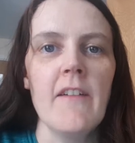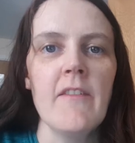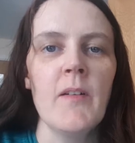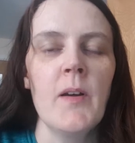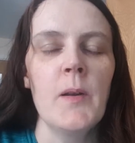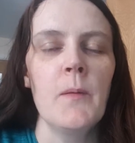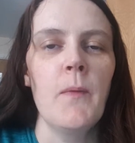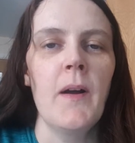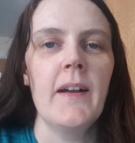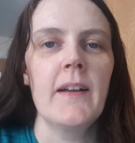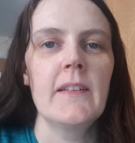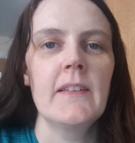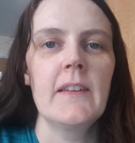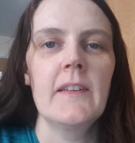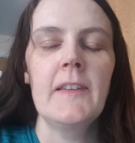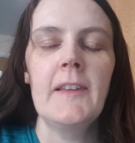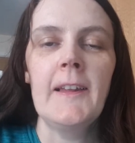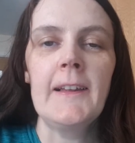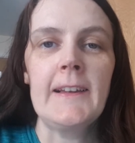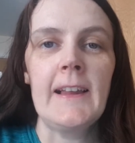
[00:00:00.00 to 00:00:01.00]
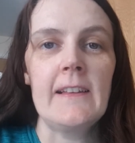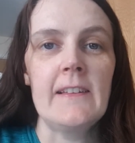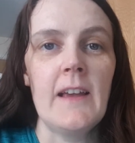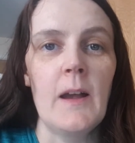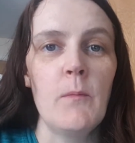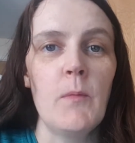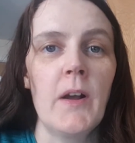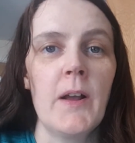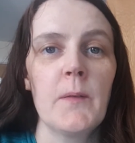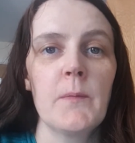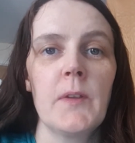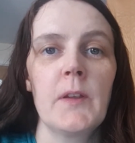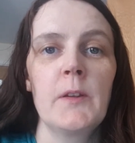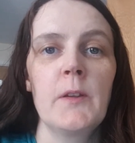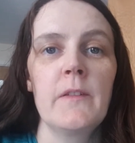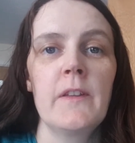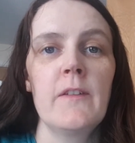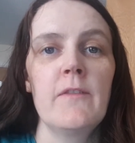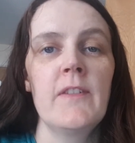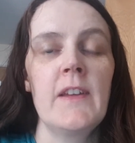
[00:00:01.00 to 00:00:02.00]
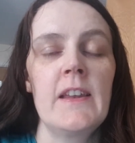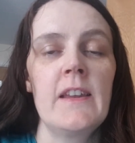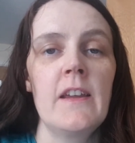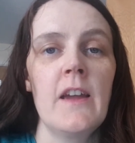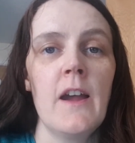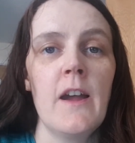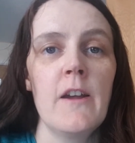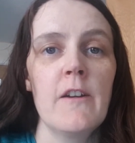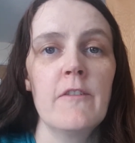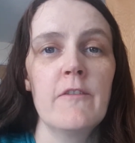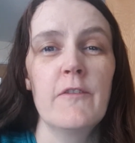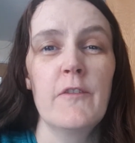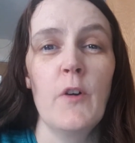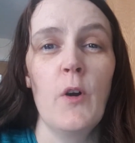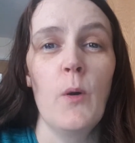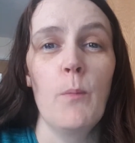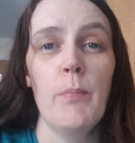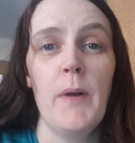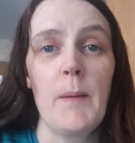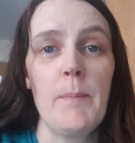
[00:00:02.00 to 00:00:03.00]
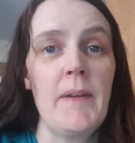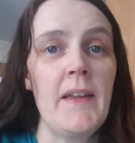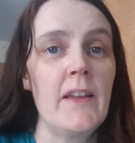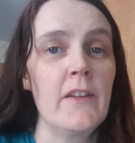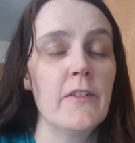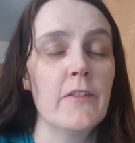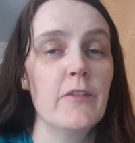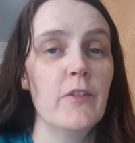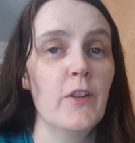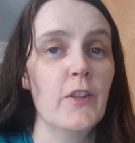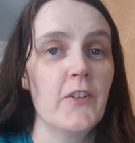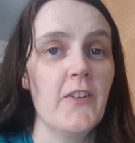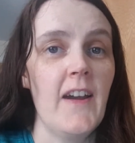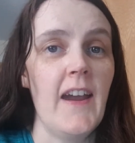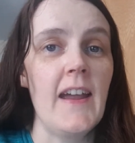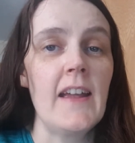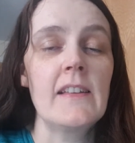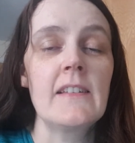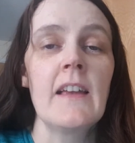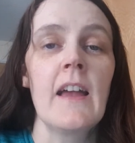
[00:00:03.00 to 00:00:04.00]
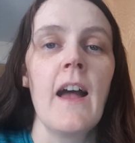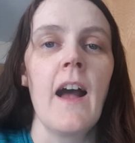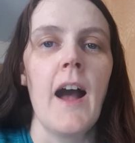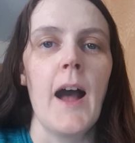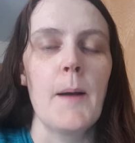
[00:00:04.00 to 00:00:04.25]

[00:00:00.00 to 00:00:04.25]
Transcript: everyone and welcome to the Learning Ladder and welcome to another video for prepping for 4th grade.